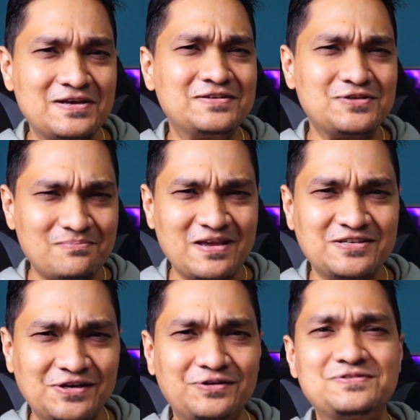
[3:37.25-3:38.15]
so make
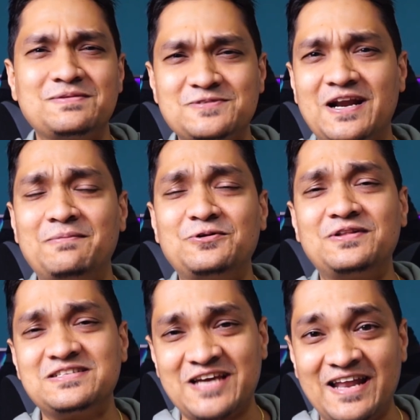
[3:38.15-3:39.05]
sure to subscribe to
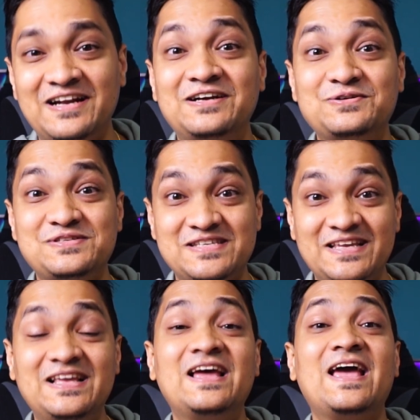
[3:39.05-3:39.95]
the channel to see